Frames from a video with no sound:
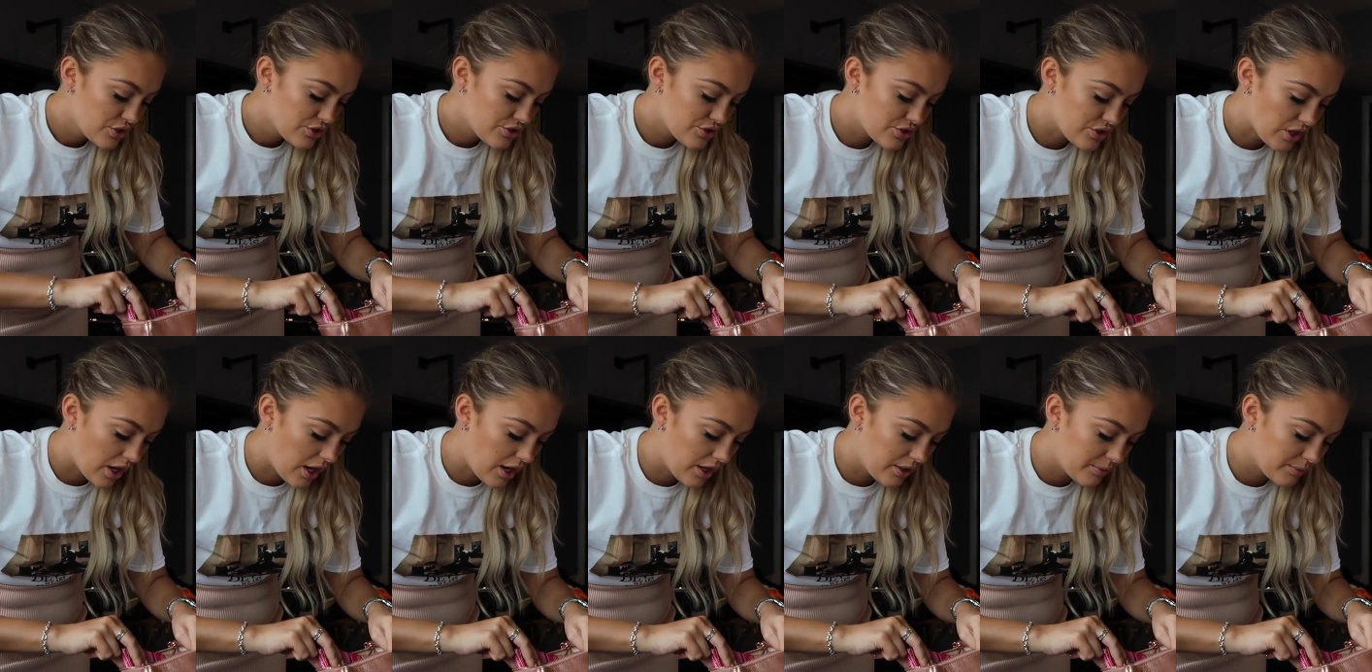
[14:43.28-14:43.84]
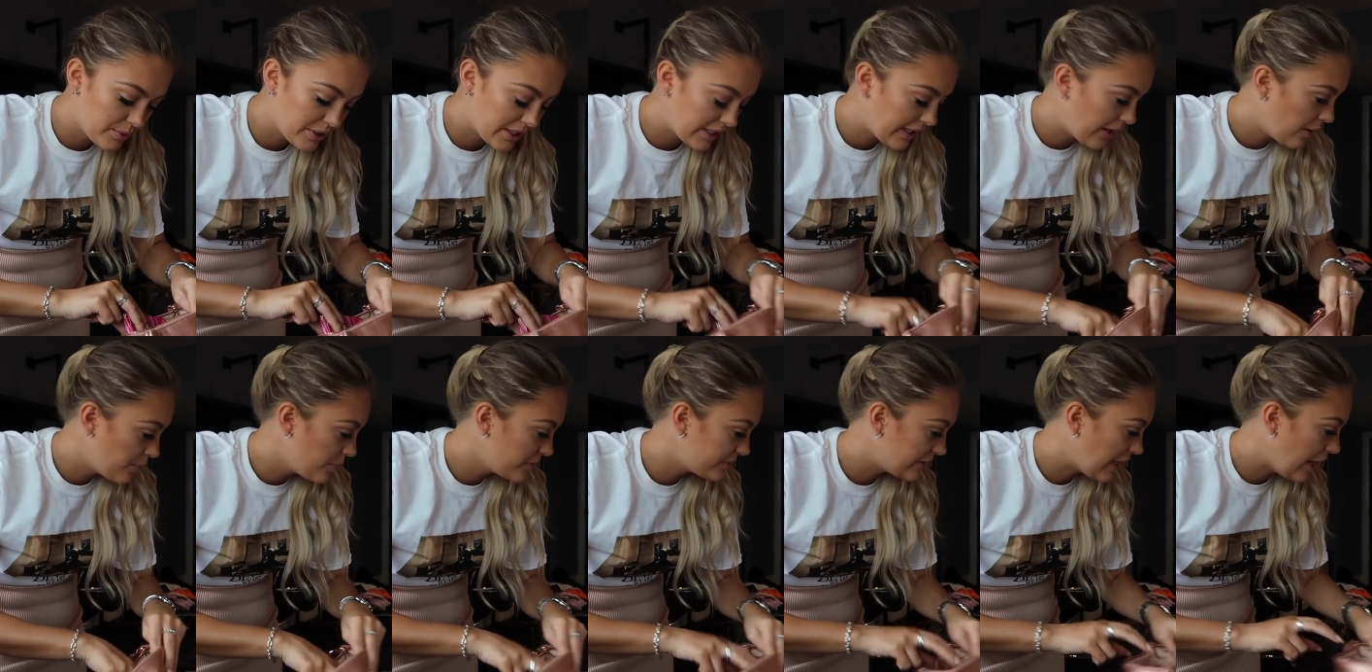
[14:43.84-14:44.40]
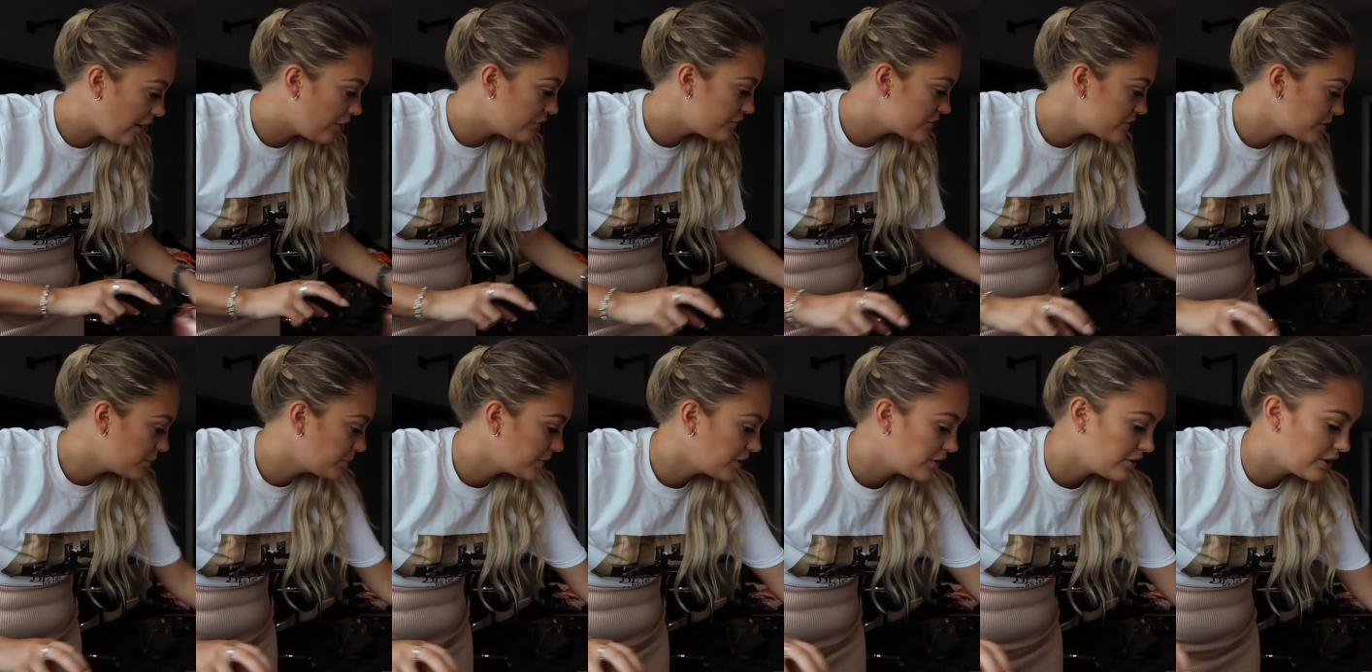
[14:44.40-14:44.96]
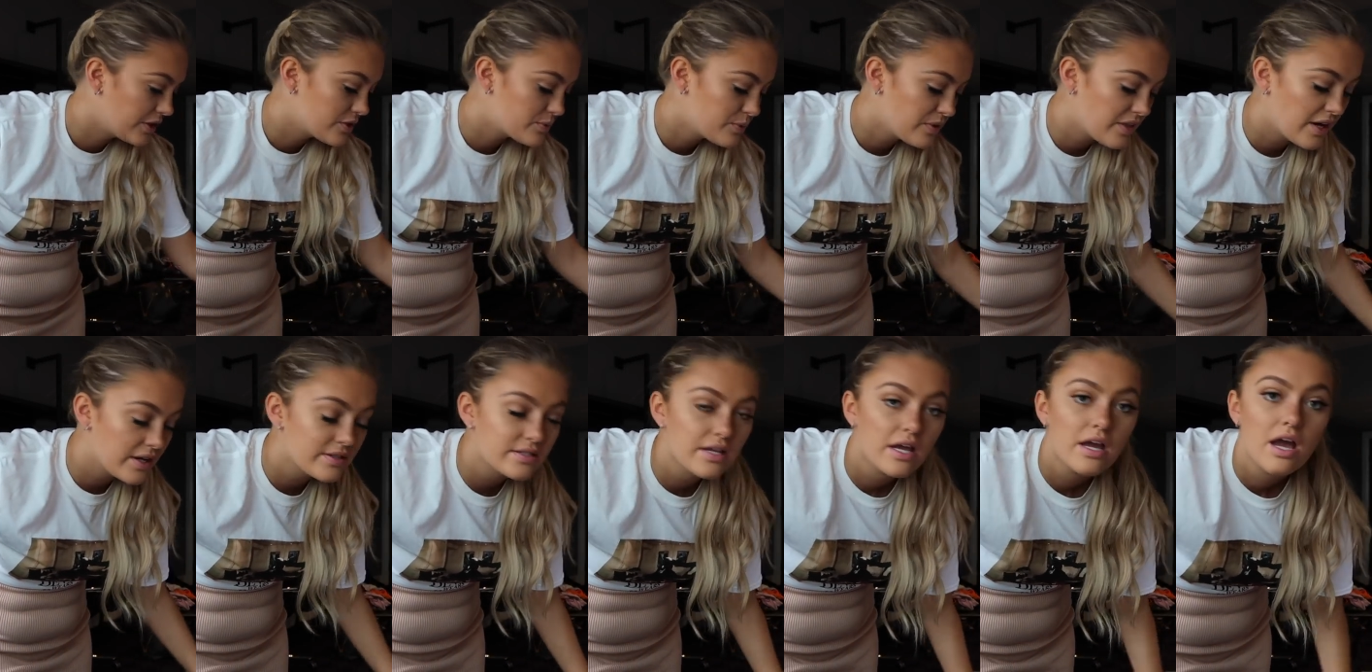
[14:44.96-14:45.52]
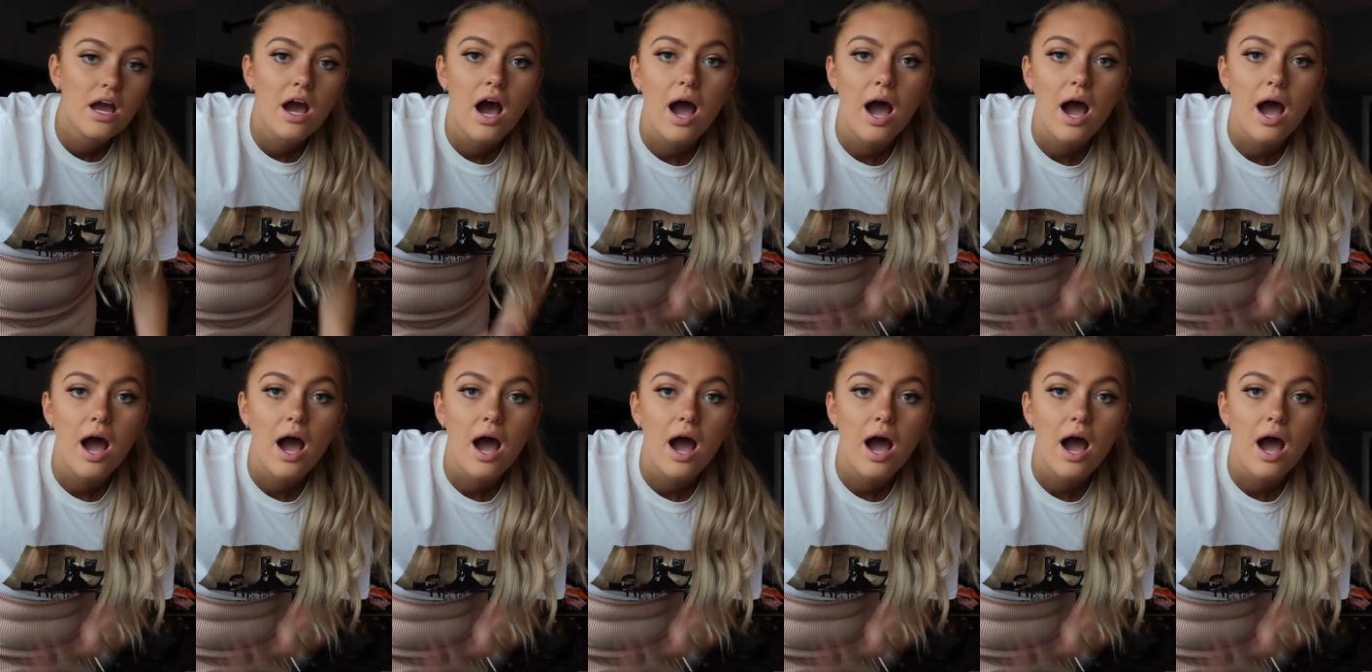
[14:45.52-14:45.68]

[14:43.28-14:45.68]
So we're going to get on with that. Obviously, I'll bring you guys with us.